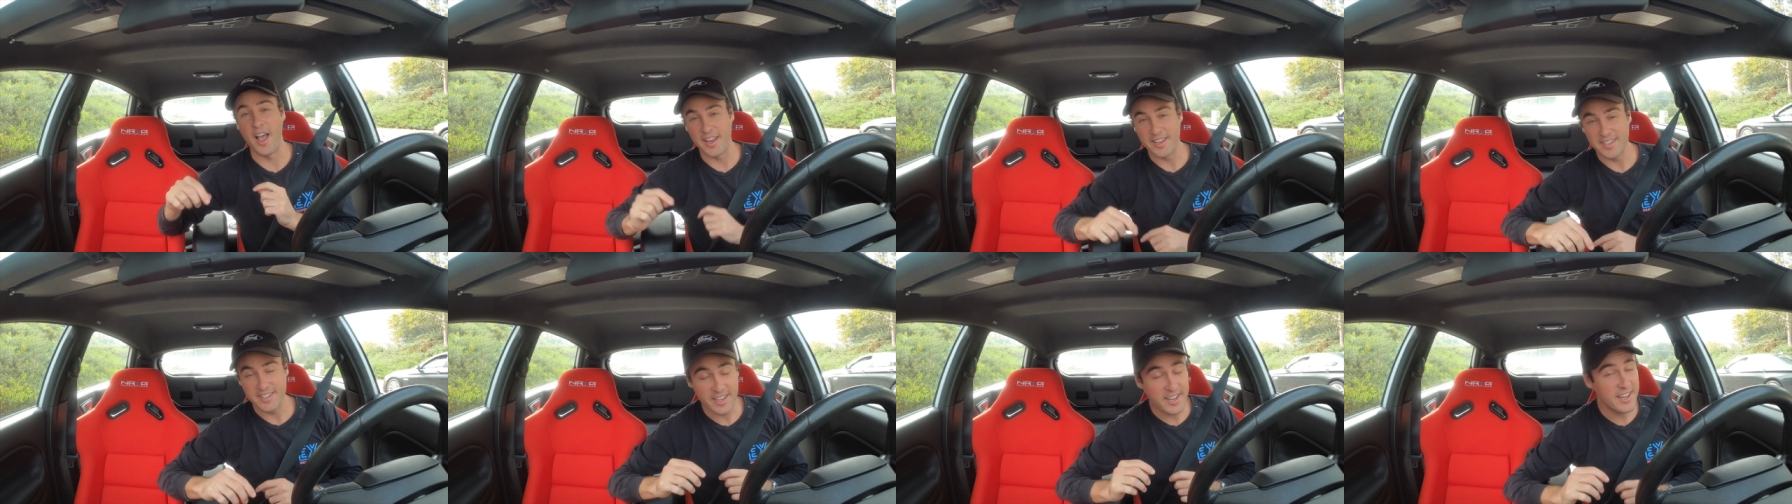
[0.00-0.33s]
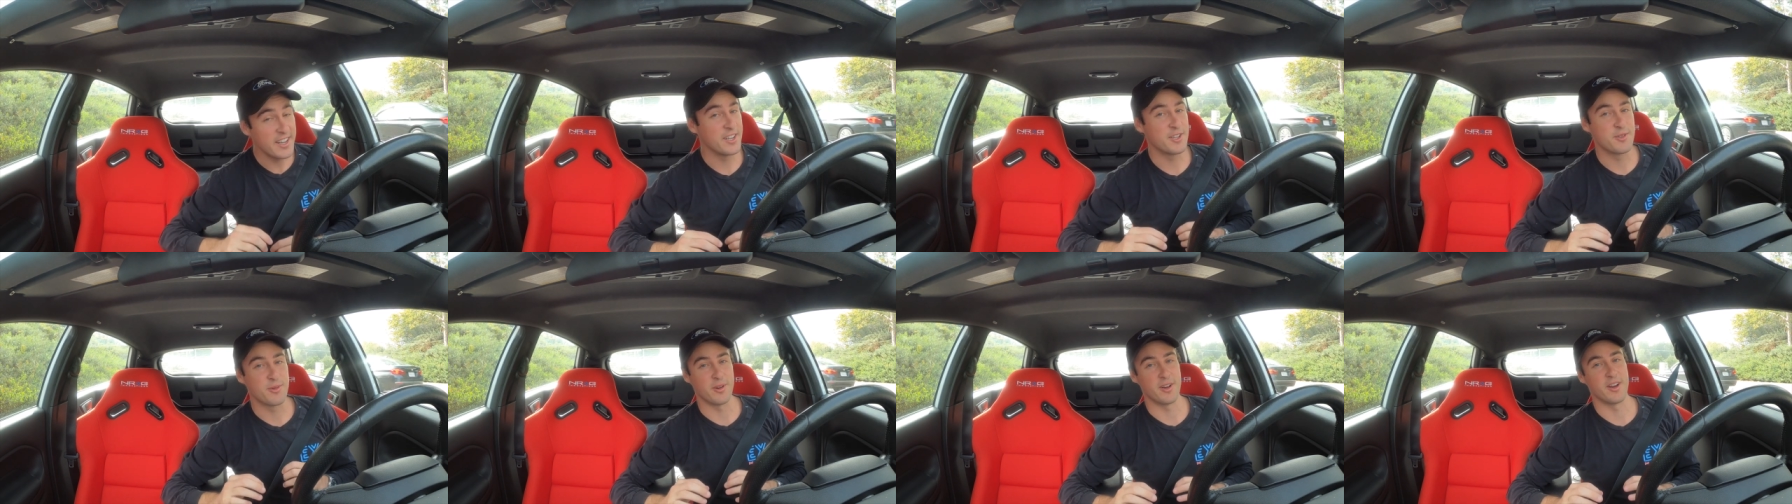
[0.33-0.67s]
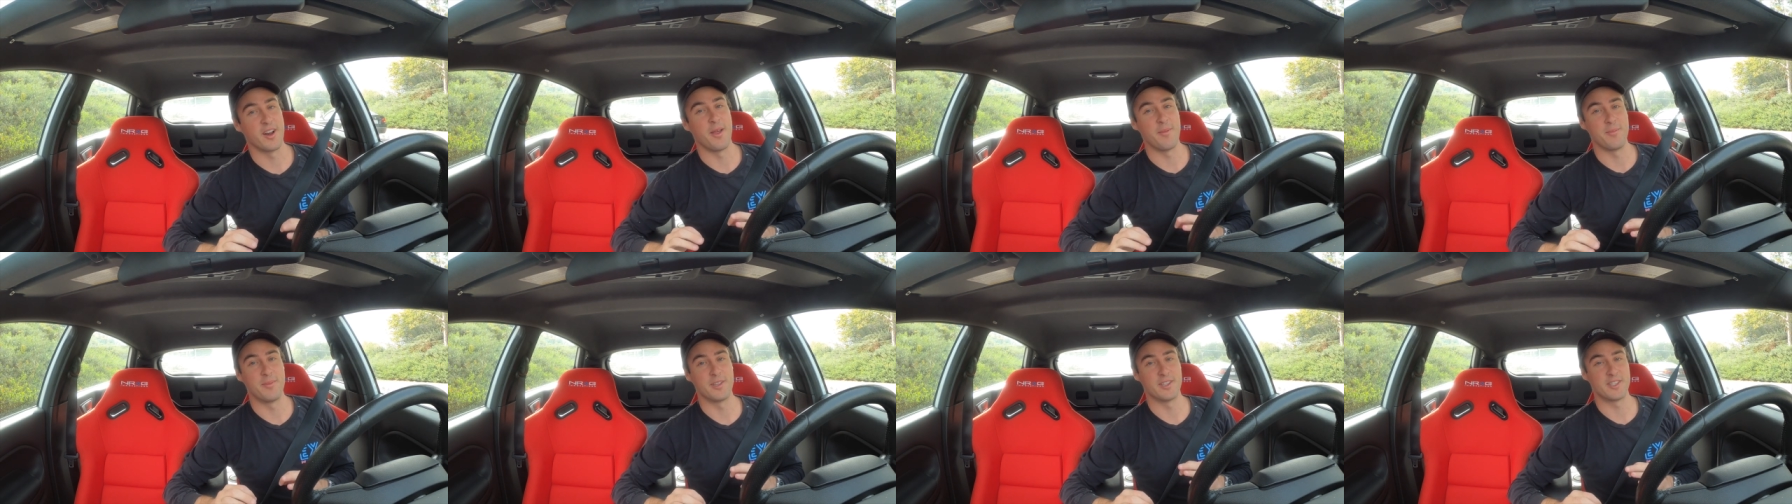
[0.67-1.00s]
I did hit
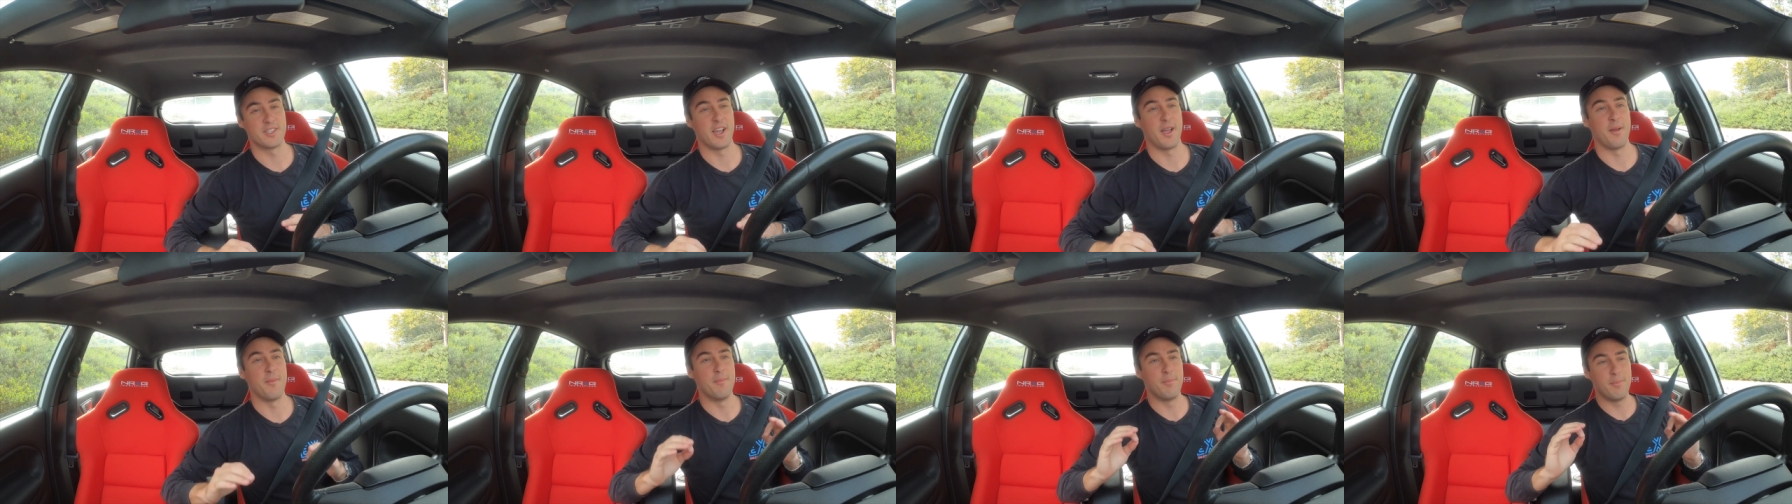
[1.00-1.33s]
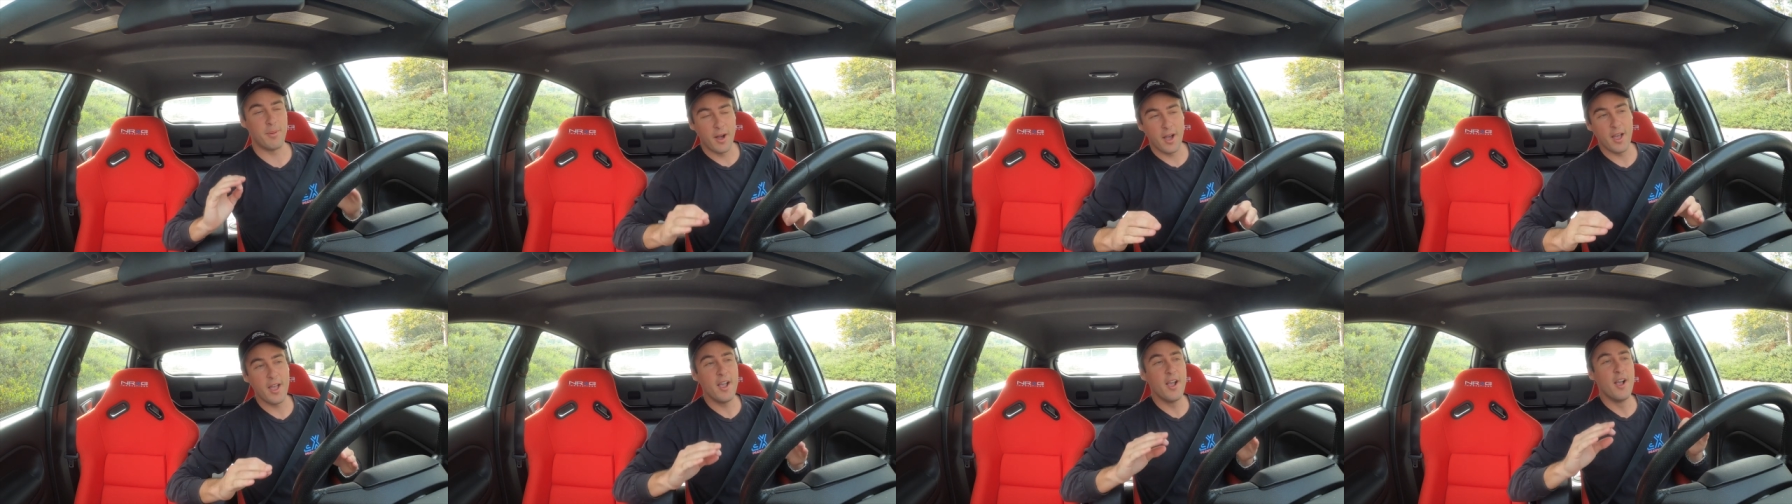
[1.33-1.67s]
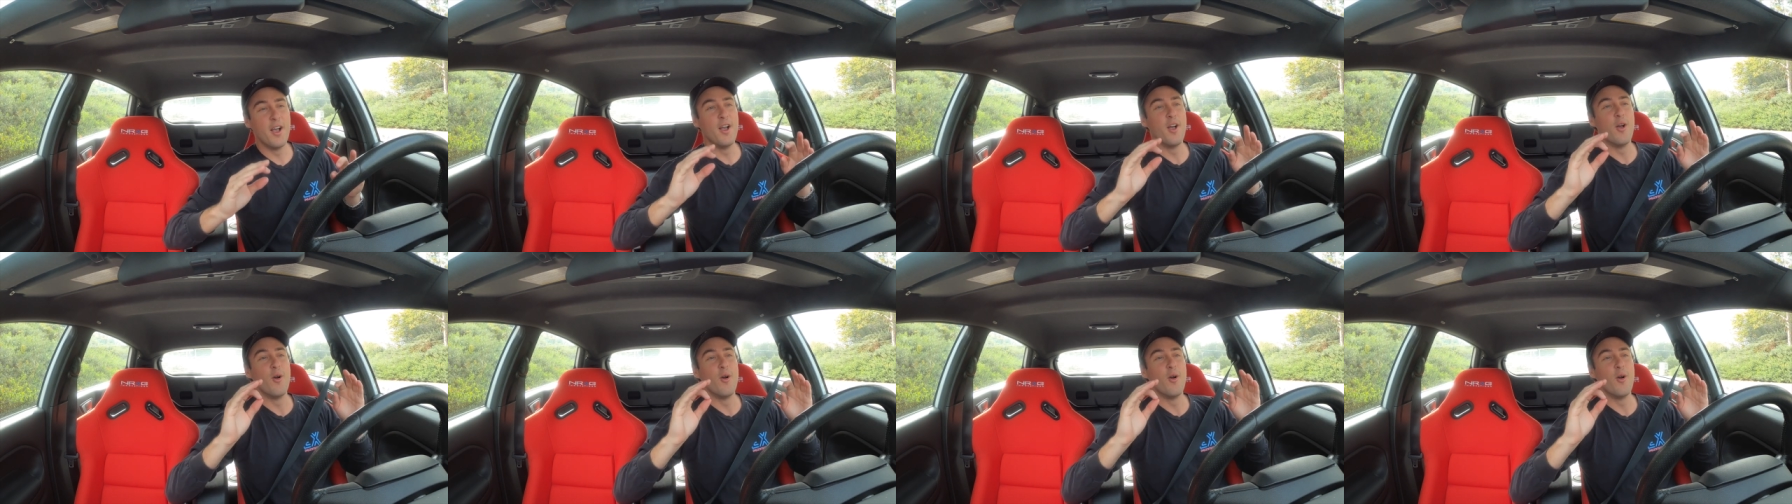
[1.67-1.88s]
29 PSI, but